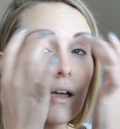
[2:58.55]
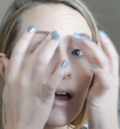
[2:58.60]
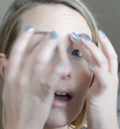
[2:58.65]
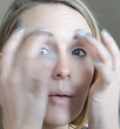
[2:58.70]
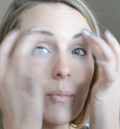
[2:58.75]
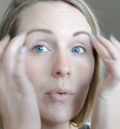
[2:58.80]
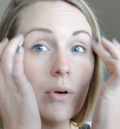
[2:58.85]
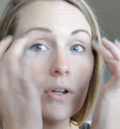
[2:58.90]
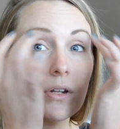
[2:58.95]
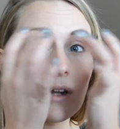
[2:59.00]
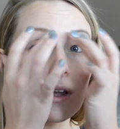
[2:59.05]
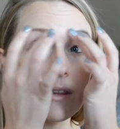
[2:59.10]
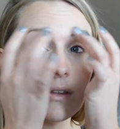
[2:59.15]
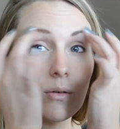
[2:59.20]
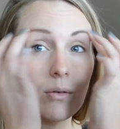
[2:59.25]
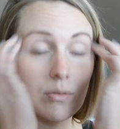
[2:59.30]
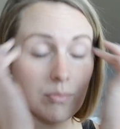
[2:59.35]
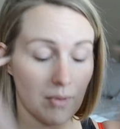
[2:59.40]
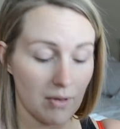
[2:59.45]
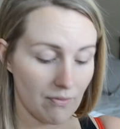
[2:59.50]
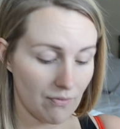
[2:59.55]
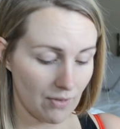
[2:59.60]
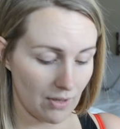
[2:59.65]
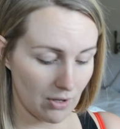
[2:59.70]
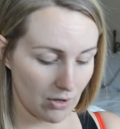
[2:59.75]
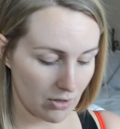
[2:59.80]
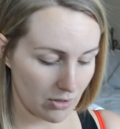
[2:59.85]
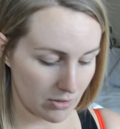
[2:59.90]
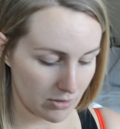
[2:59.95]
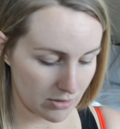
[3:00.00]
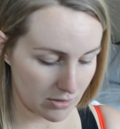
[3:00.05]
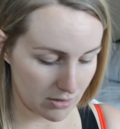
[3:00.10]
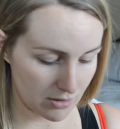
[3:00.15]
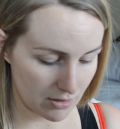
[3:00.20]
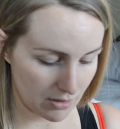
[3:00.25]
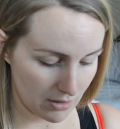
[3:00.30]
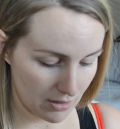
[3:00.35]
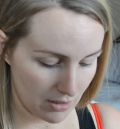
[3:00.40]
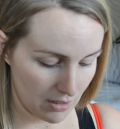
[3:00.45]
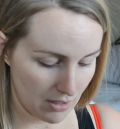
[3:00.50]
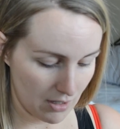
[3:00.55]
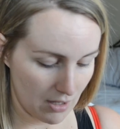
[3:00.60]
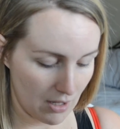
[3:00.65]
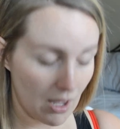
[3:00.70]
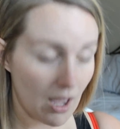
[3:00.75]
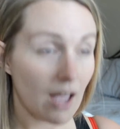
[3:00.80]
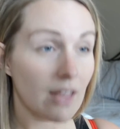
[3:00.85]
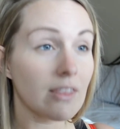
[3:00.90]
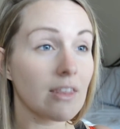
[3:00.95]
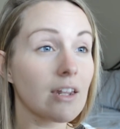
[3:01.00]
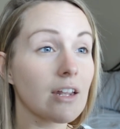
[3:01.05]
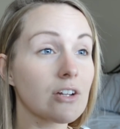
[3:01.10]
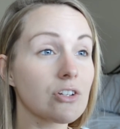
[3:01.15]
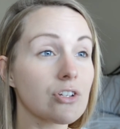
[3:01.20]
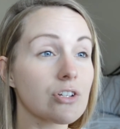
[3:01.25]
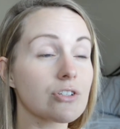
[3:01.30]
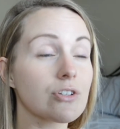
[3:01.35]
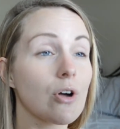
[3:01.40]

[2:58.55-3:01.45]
I put it on there with my fingers, and then I just